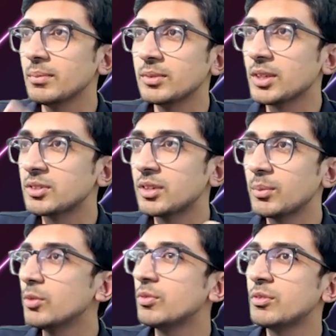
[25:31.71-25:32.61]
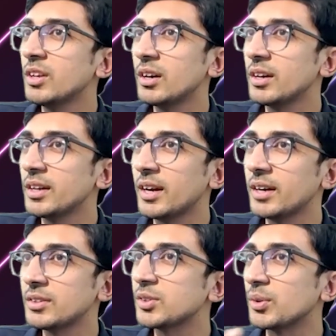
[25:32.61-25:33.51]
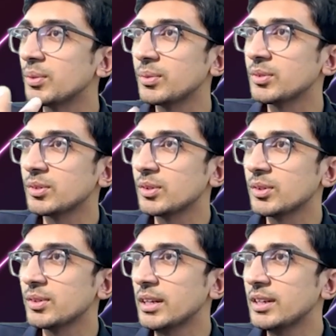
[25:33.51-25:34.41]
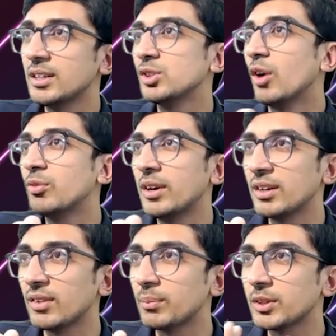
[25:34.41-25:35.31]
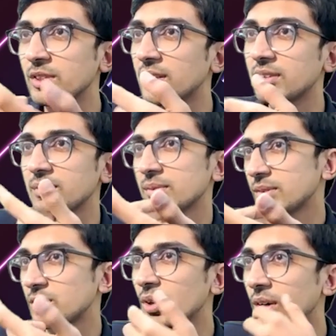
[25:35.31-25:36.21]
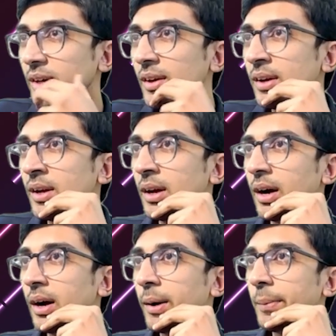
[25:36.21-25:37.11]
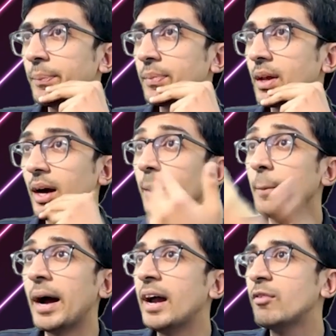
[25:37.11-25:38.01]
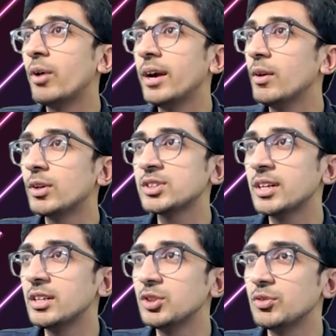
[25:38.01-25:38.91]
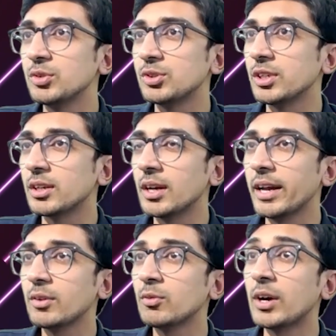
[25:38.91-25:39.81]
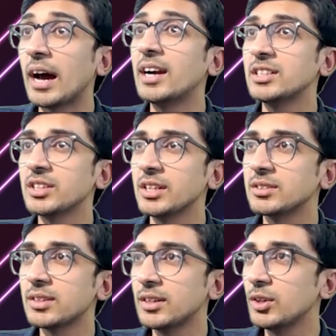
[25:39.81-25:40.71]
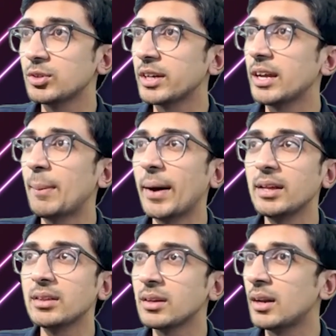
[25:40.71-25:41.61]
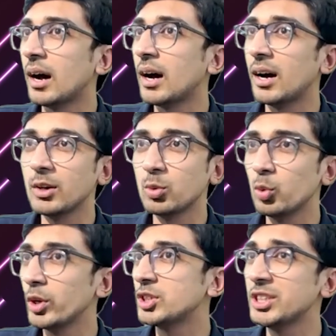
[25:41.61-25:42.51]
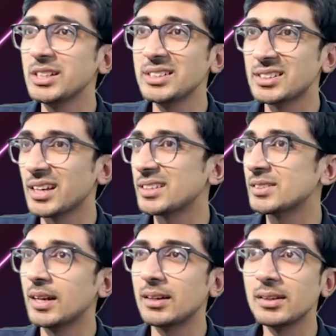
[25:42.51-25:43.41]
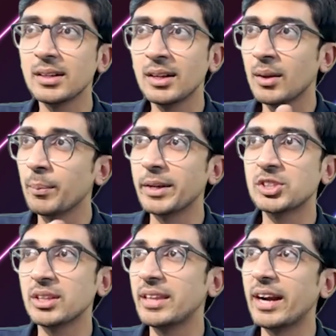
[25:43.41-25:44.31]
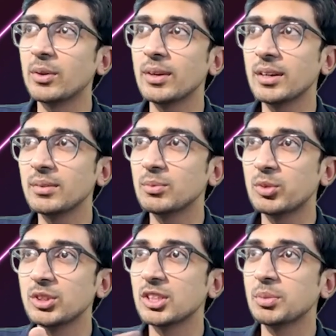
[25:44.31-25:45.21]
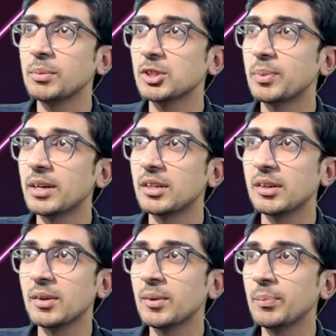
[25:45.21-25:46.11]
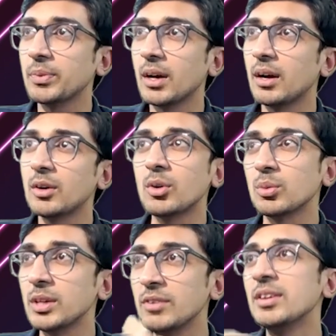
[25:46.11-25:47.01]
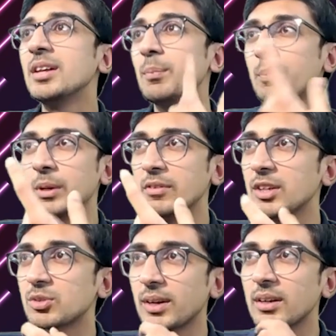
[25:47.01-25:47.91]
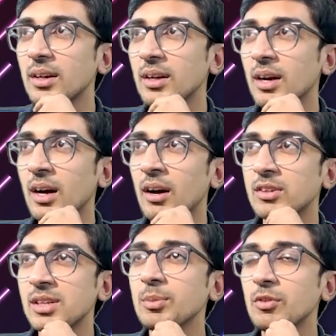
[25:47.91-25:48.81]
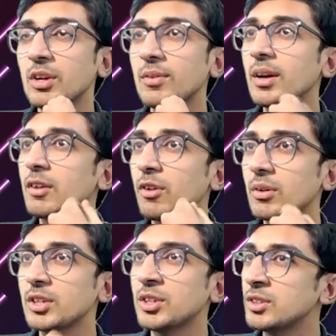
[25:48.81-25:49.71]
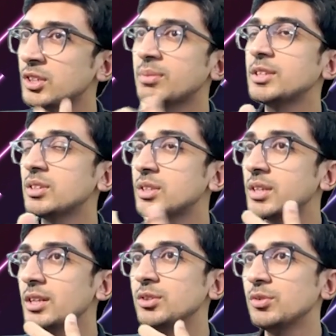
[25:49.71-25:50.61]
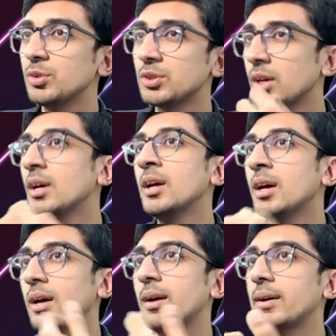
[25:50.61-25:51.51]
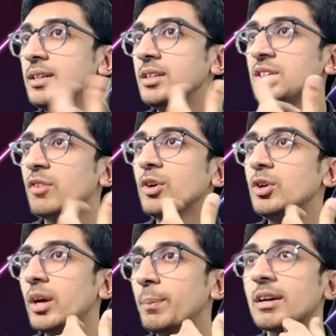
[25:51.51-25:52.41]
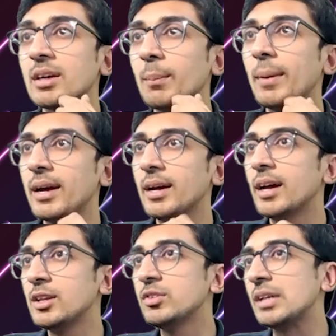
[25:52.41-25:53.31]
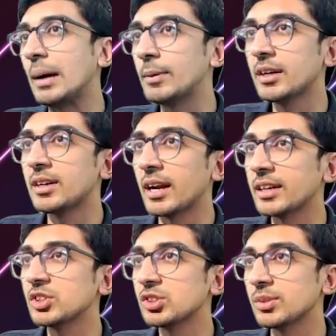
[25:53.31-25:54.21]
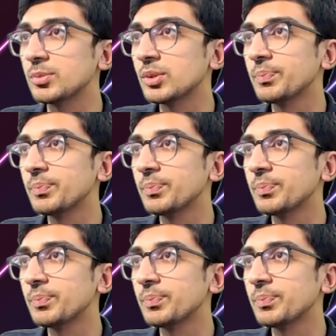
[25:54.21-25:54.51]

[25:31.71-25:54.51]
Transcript: Just remove nearly, right? So the increase of 21%. It's good. But I have no idea what skills you've used here. Like what hard skills did you use? Again, Python, R, Google Sheets, Excel. Mention that over here would just be much better to do. Even the previous one, same thing for Rivergate Foundation. Just mention the skills you've used. Easier for you to get picked up by any of these applicant tracking systems.